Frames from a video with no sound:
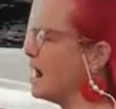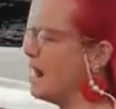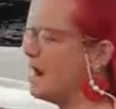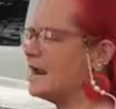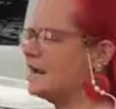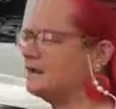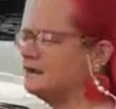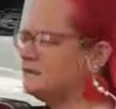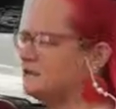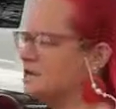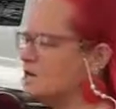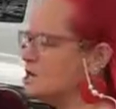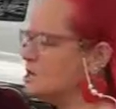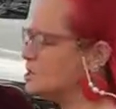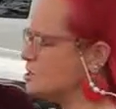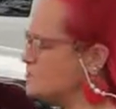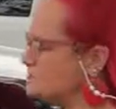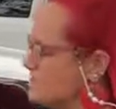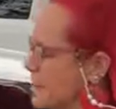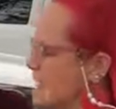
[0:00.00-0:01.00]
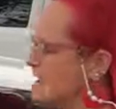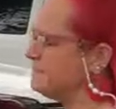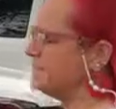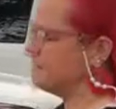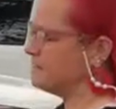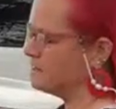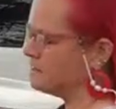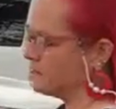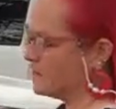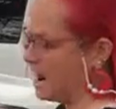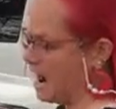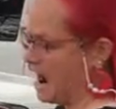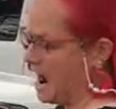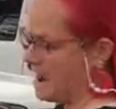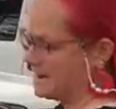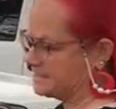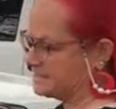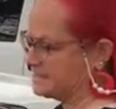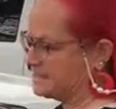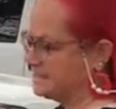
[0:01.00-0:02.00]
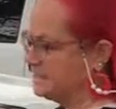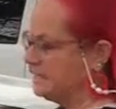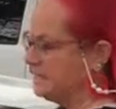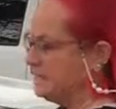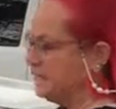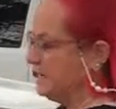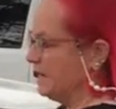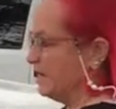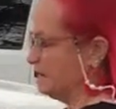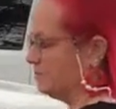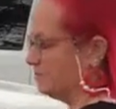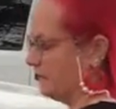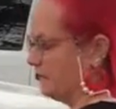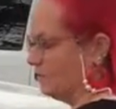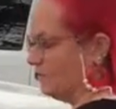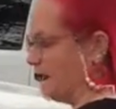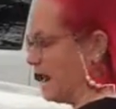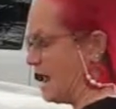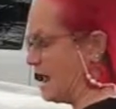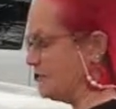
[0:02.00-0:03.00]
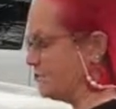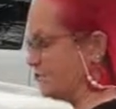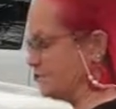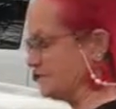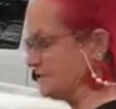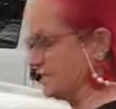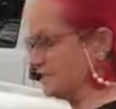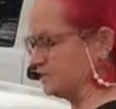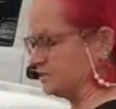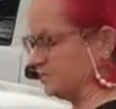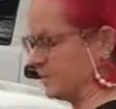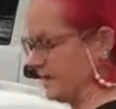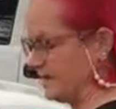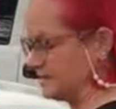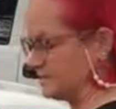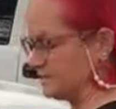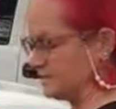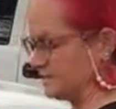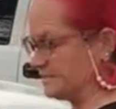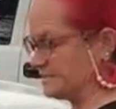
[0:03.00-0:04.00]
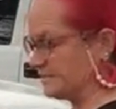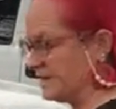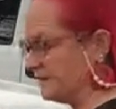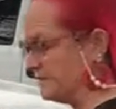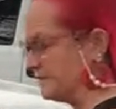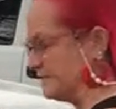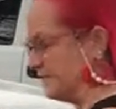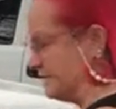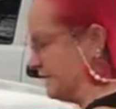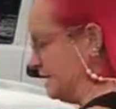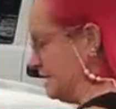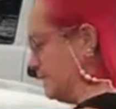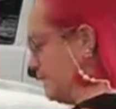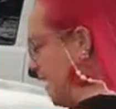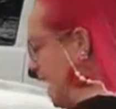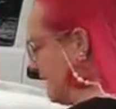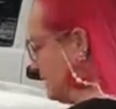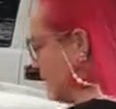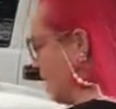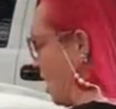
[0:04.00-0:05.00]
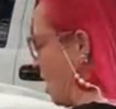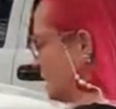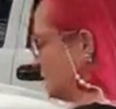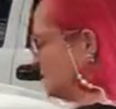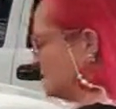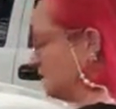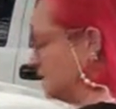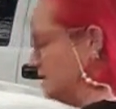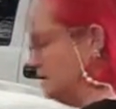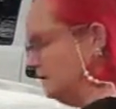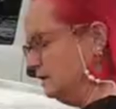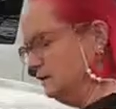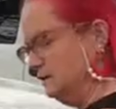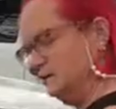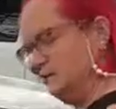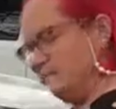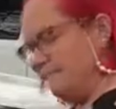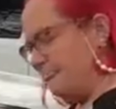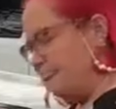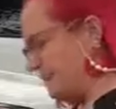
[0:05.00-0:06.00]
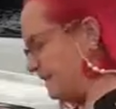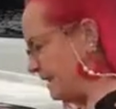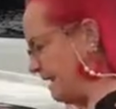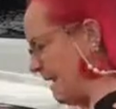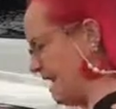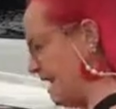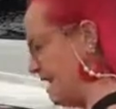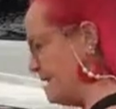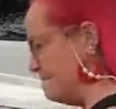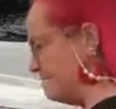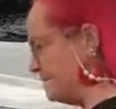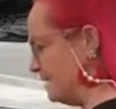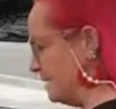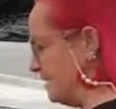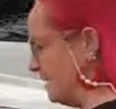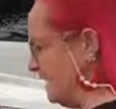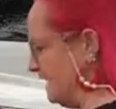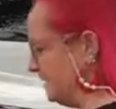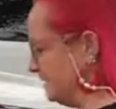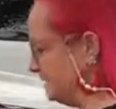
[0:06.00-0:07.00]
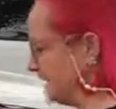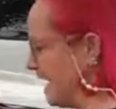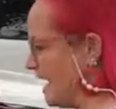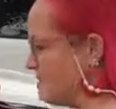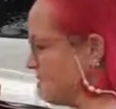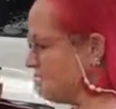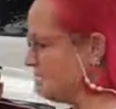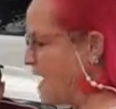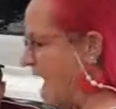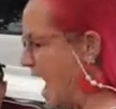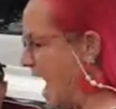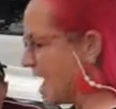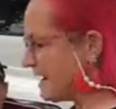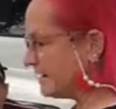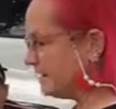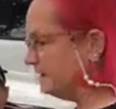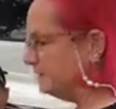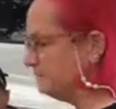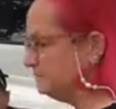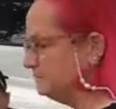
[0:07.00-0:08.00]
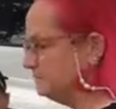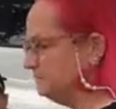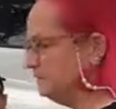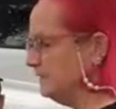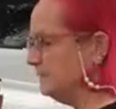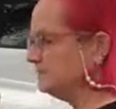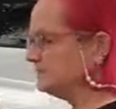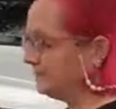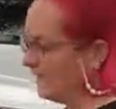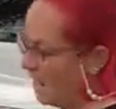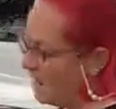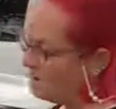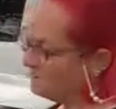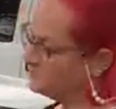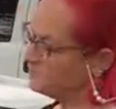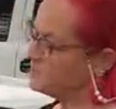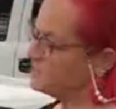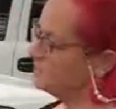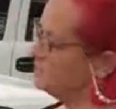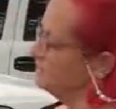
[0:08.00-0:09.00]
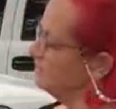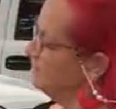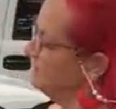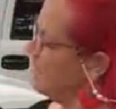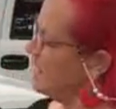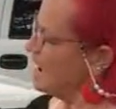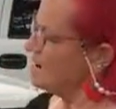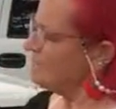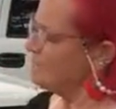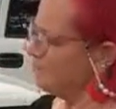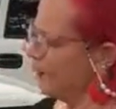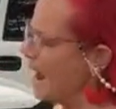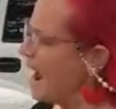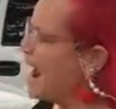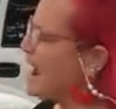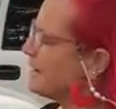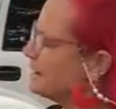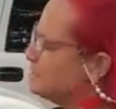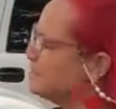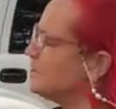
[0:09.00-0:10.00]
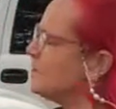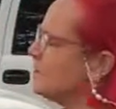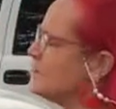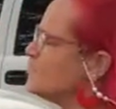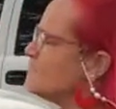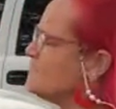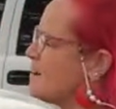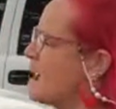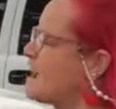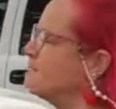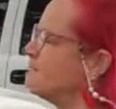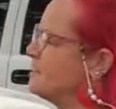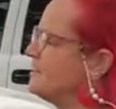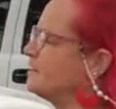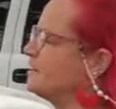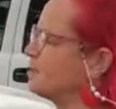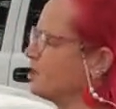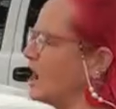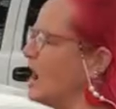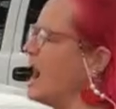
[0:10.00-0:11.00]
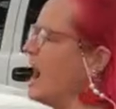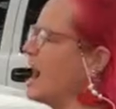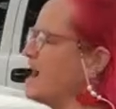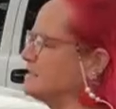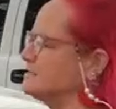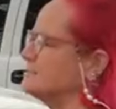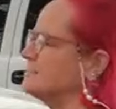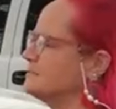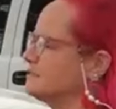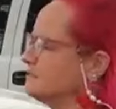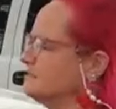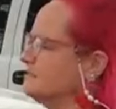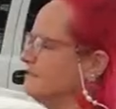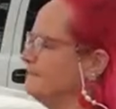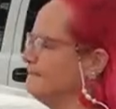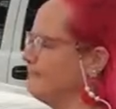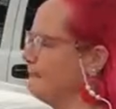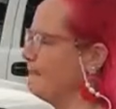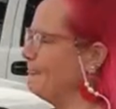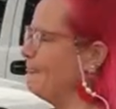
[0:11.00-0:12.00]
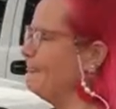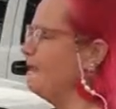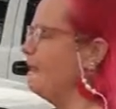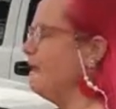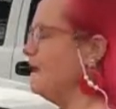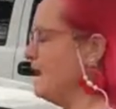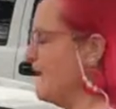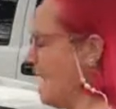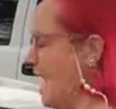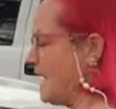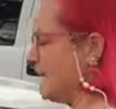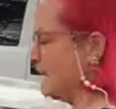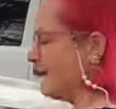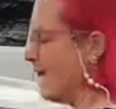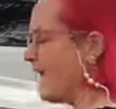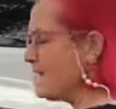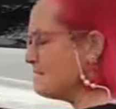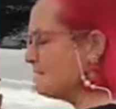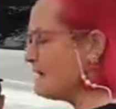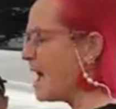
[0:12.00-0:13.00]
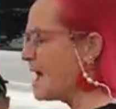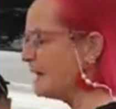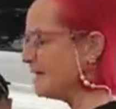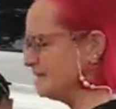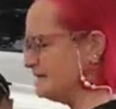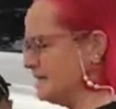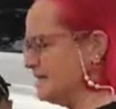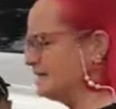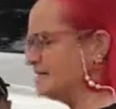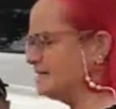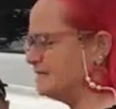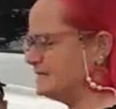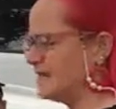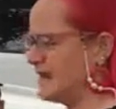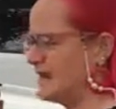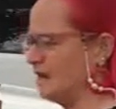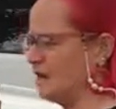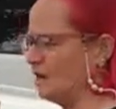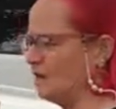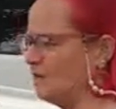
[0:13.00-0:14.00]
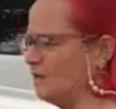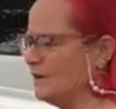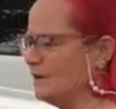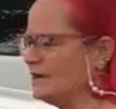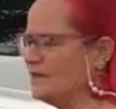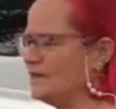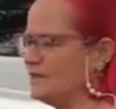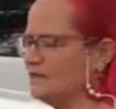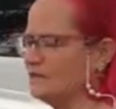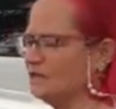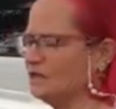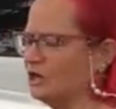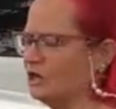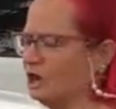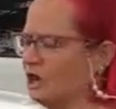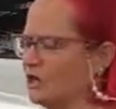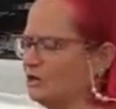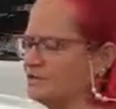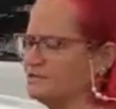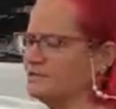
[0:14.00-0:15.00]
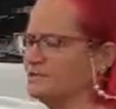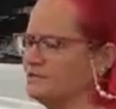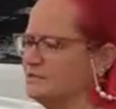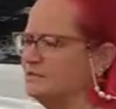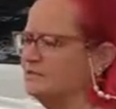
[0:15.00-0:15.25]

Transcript: brand new baby in Christ and went away for six weeks to a self-esteem weight loss camp and came back, left a brand new baby in Christ and came back addicted to heroin and in the cult.